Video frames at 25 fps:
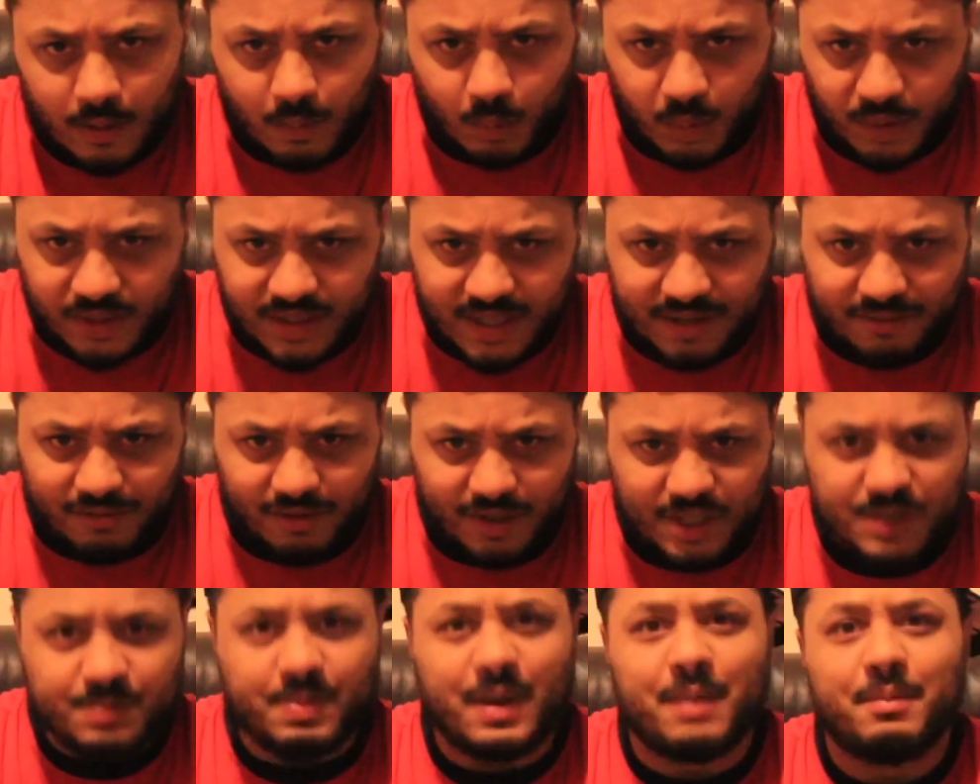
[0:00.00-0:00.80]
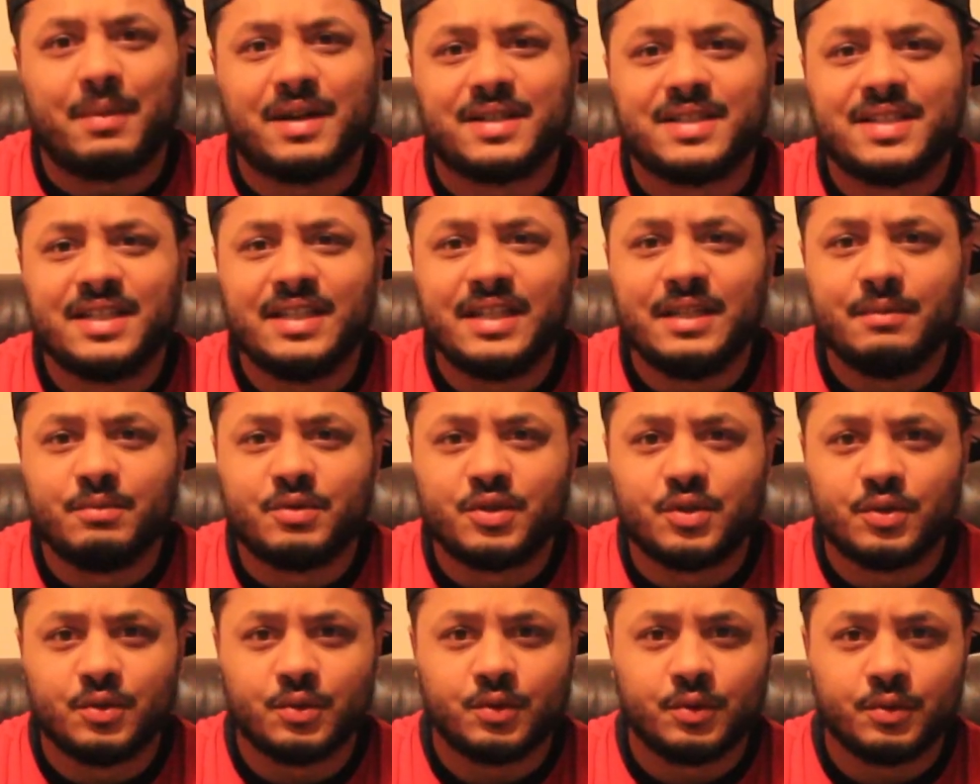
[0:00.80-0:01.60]
Would never expect my team
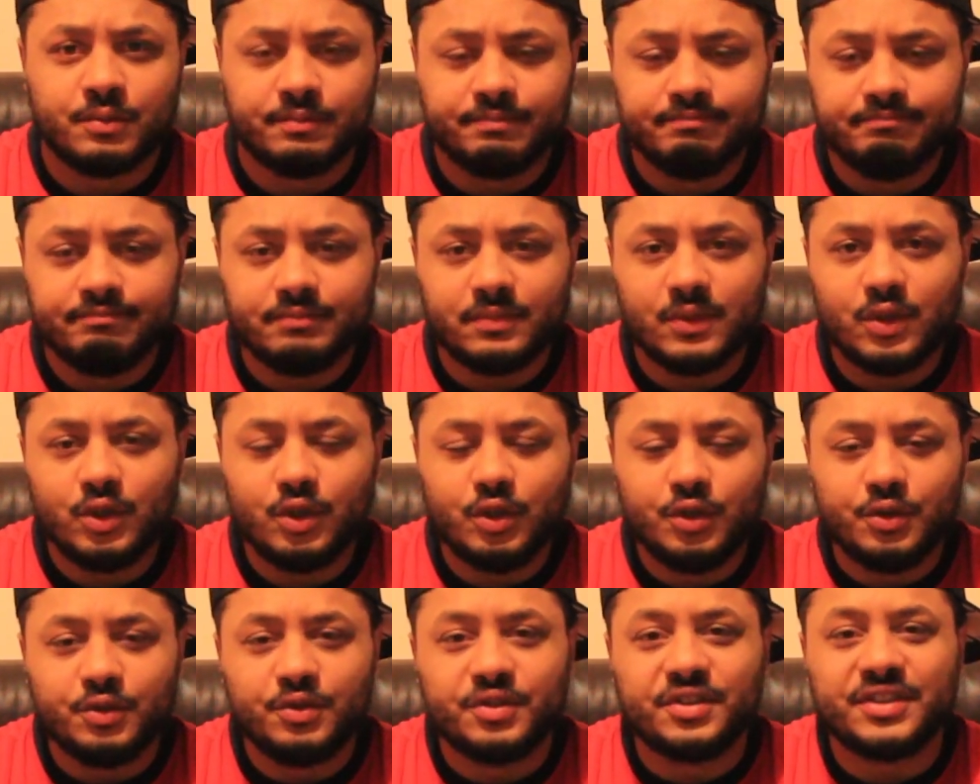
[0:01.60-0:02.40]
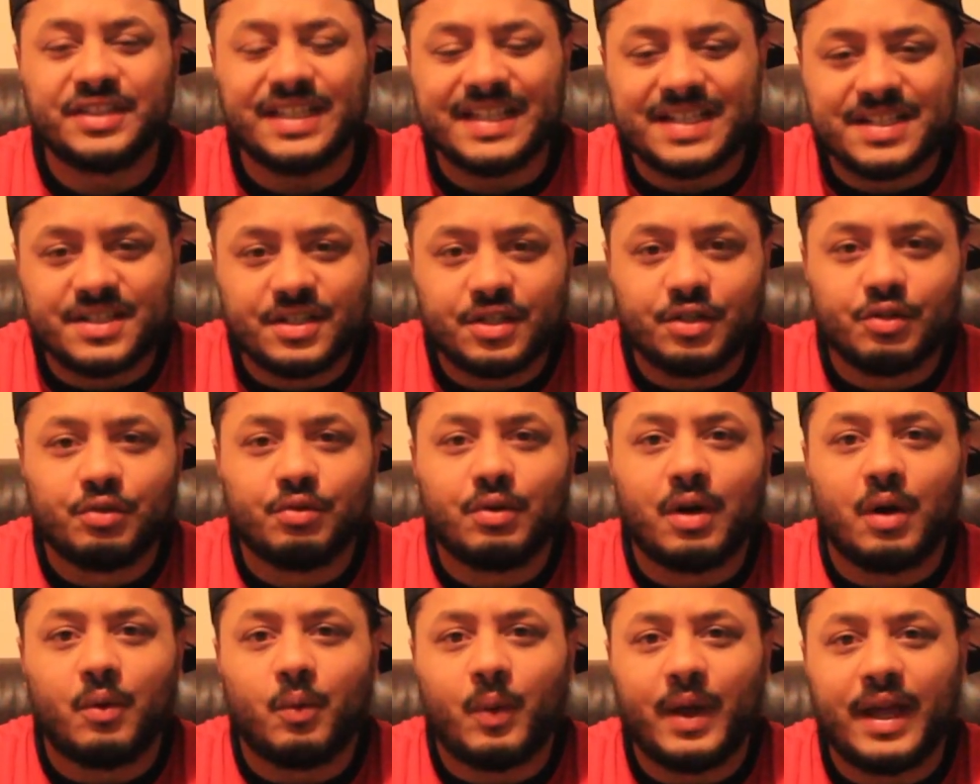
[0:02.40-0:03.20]
to lose
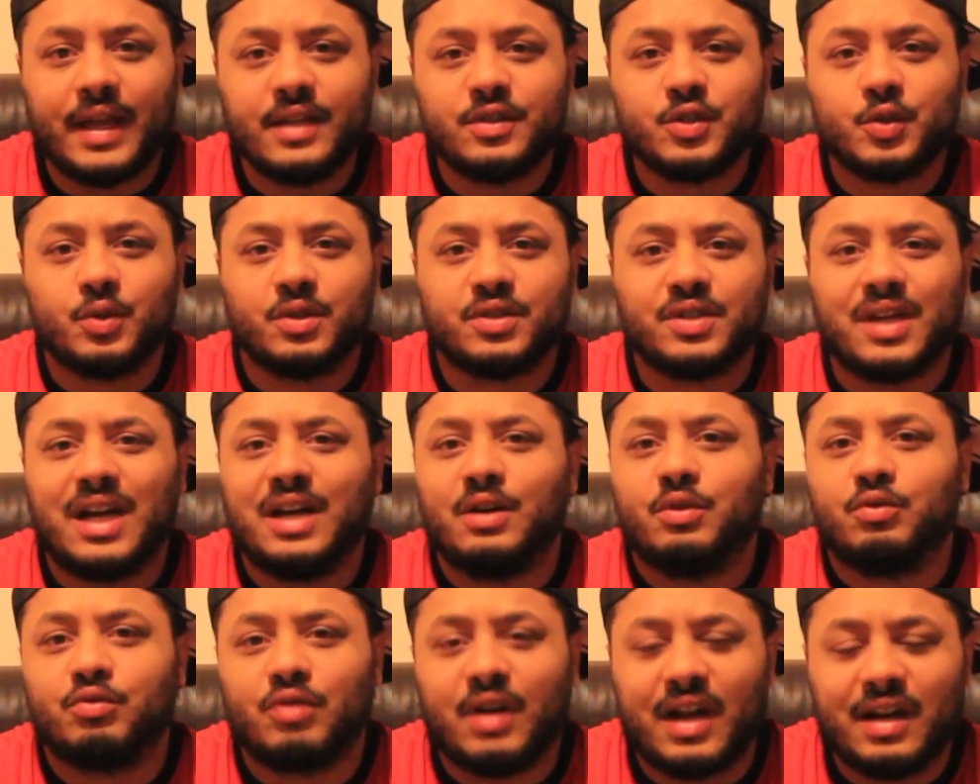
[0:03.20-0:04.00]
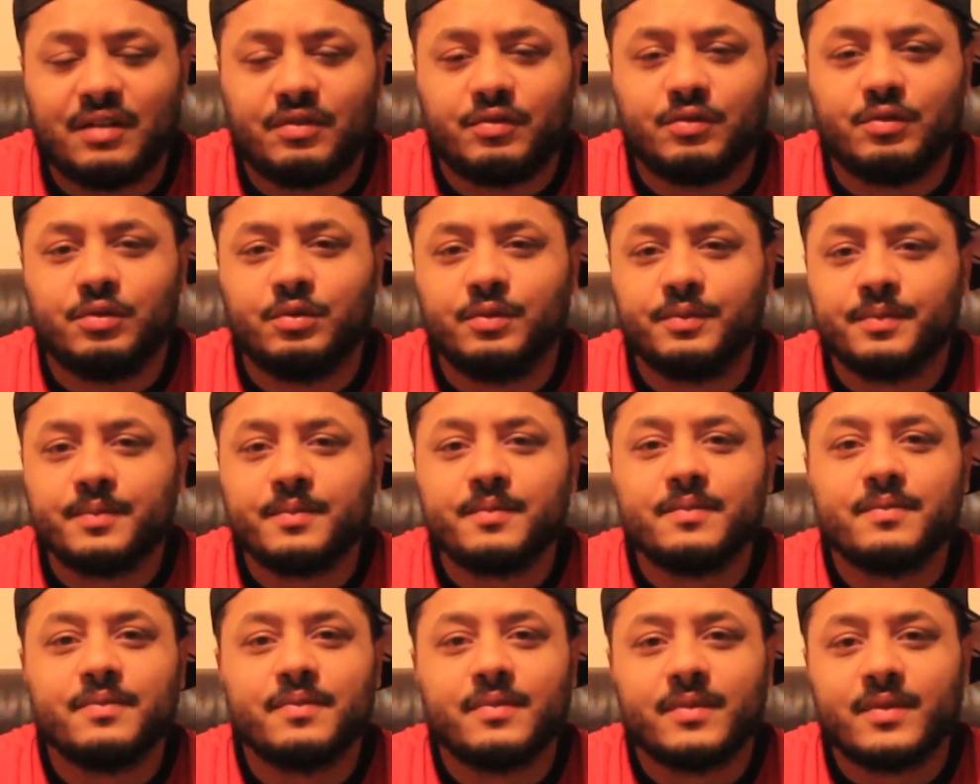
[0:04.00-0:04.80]
6-0 away to a title rival.
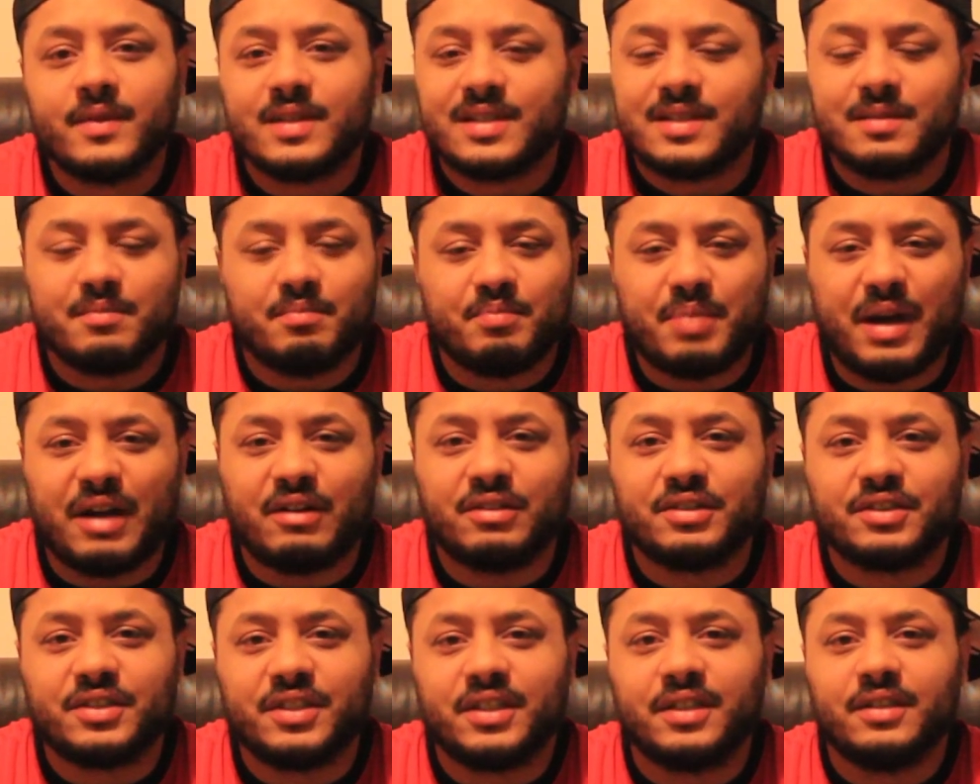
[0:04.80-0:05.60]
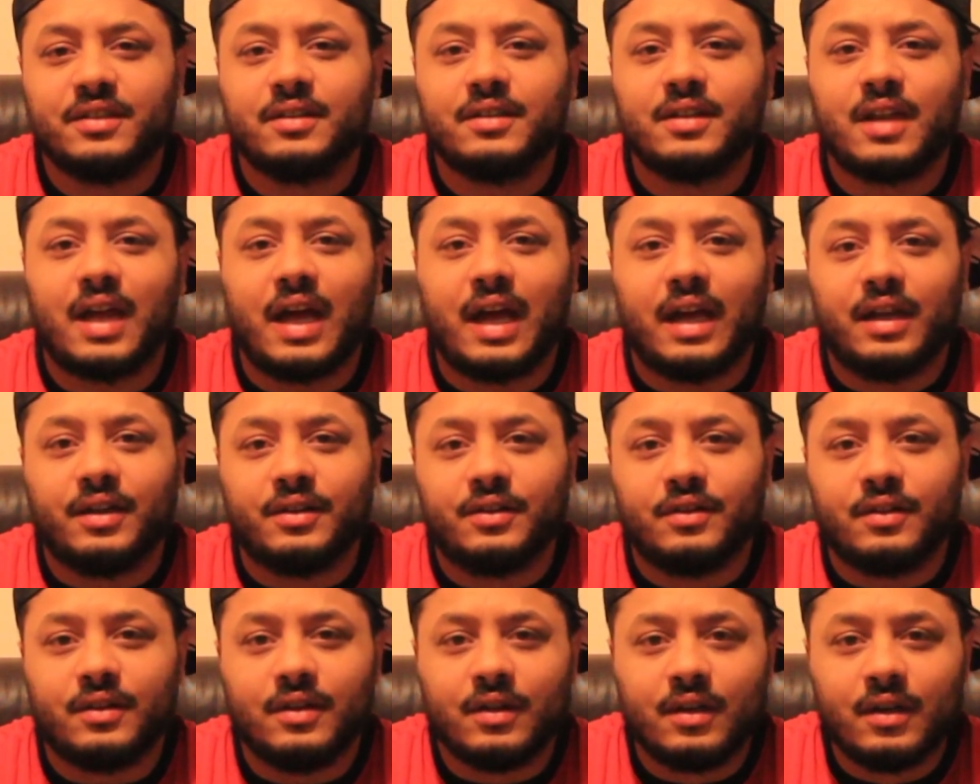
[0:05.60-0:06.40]
It's embarrassing
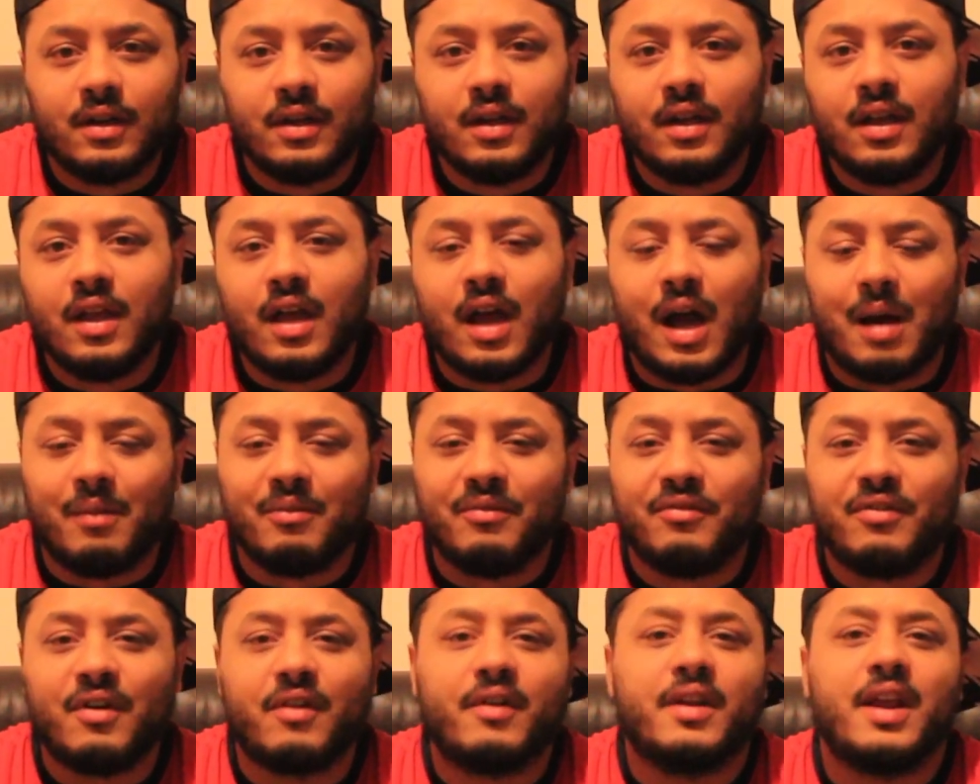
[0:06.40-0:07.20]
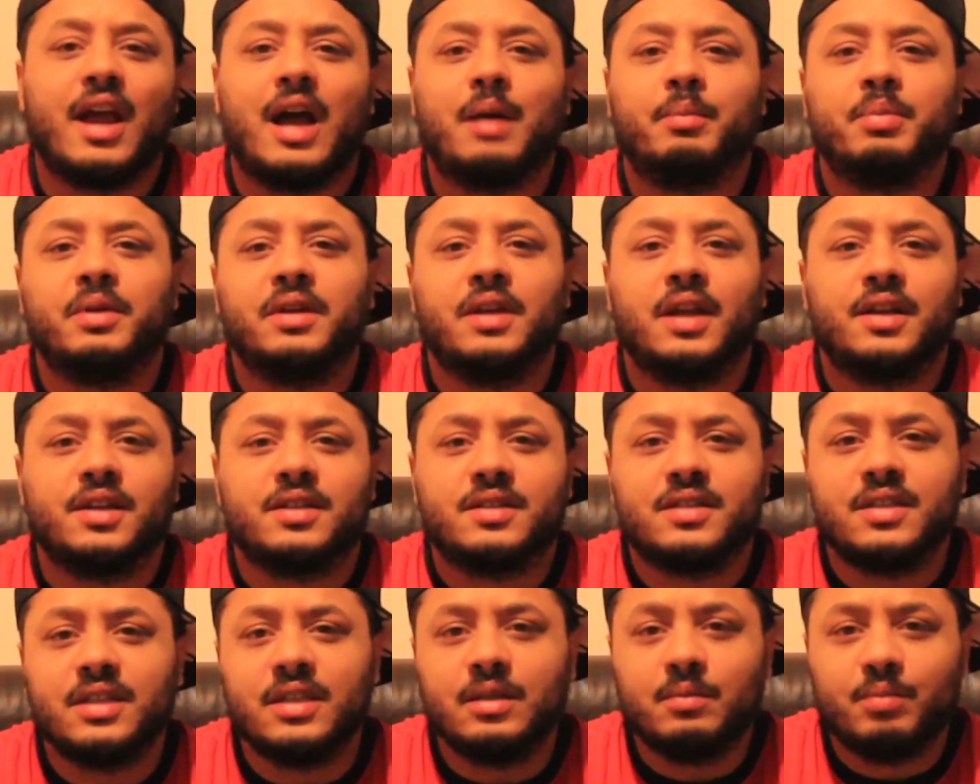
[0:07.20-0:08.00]
and I'm very happy that the
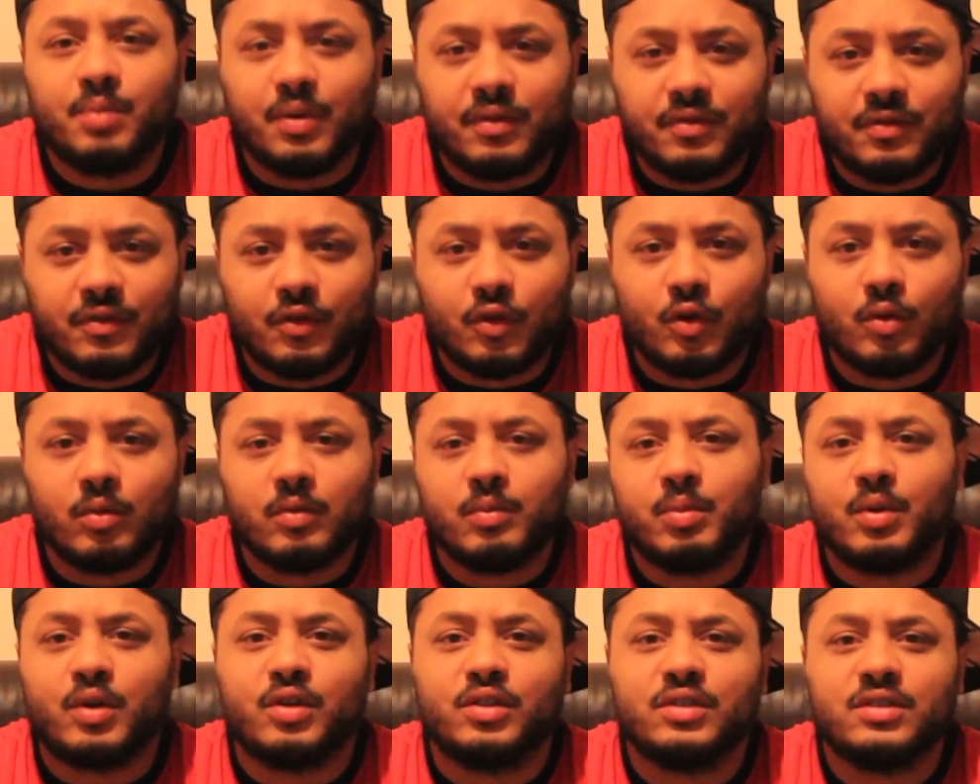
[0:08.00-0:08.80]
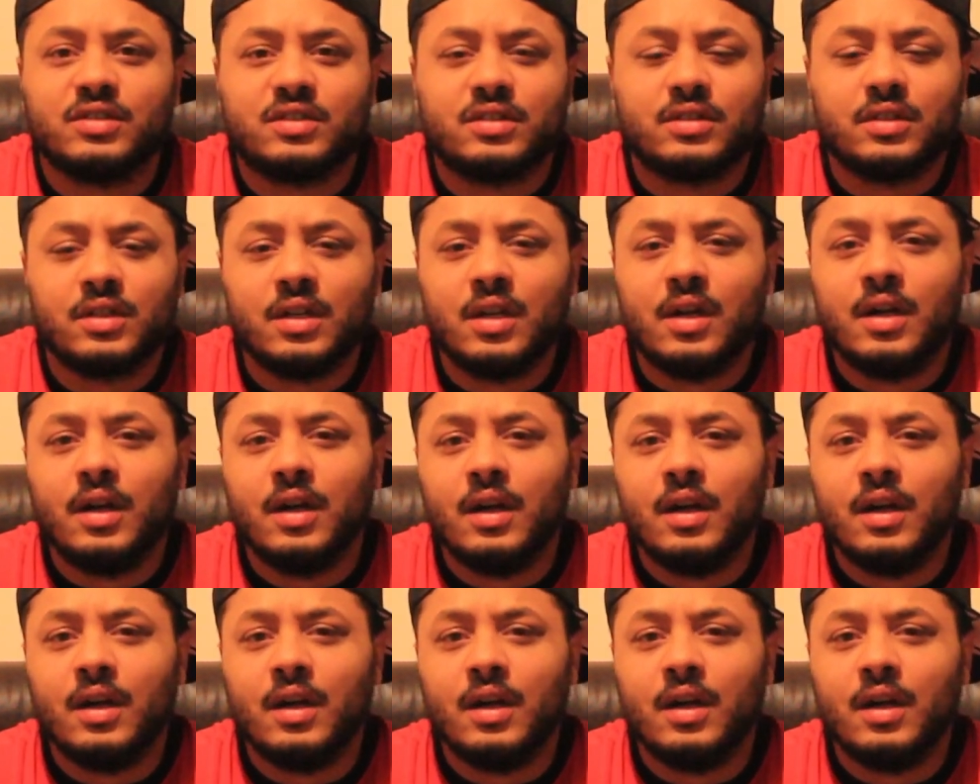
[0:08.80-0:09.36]
team performed, because